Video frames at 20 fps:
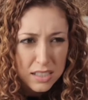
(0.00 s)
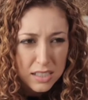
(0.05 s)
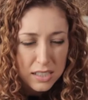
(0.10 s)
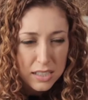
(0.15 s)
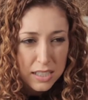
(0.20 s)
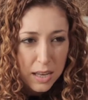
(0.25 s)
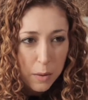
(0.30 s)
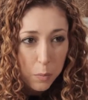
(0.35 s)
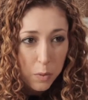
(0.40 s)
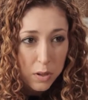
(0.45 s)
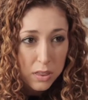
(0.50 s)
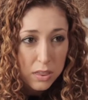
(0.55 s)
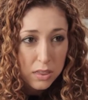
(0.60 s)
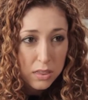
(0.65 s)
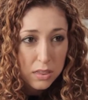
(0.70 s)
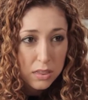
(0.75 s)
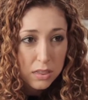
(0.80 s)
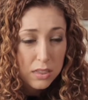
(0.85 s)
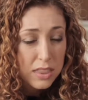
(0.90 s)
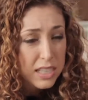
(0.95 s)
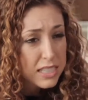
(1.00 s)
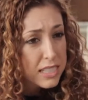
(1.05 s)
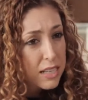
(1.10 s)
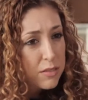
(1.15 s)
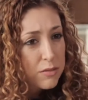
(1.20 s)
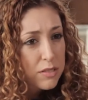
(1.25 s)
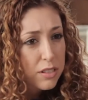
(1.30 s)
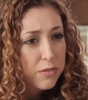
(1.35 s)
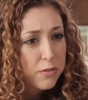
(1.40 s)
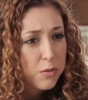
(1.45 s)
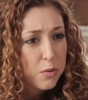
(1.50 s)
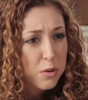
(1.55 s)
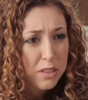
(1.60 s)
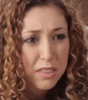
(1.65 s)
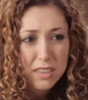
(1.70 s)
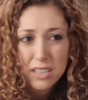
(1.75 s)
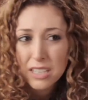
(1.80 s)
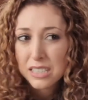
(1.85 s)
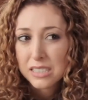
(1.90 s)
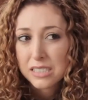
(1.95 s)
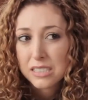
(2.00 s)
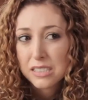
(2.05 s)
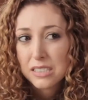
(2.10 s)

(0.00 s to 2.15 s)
Is that one? That sounds like four things.